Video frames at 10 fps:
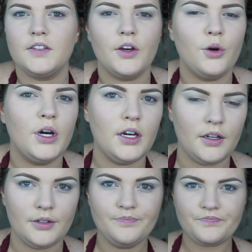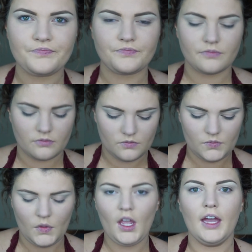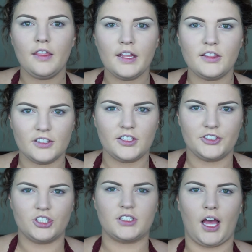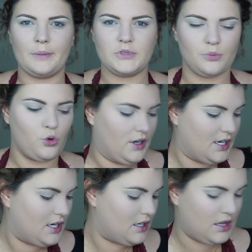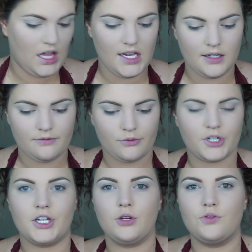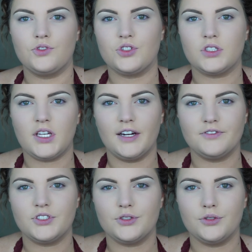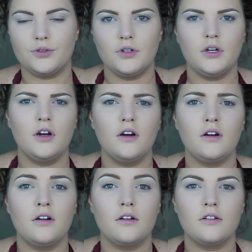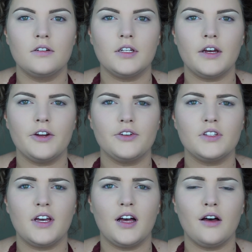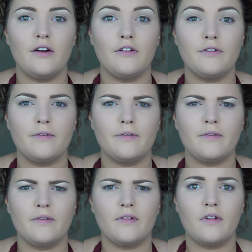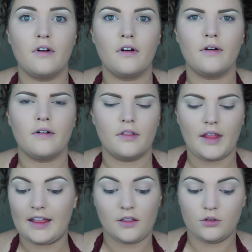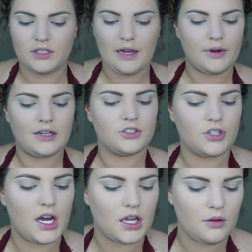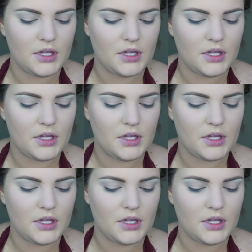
so I think that there just comes a point in life where you just have to tell yourself that those eyebrows are not going to